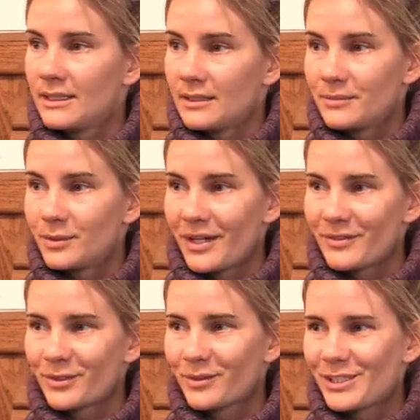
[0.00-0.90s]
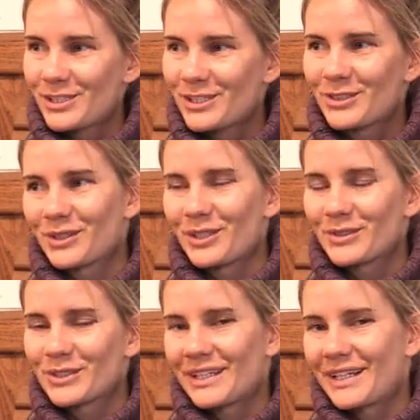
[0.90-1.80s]
Do we have a question? Julia was
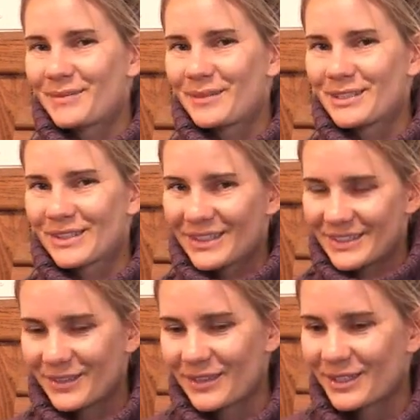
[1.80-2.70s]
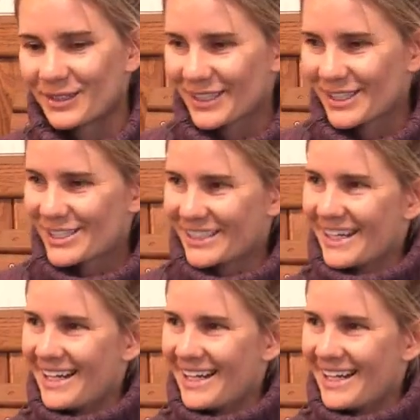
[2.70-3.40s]
looking at me, so I could tell we had a question.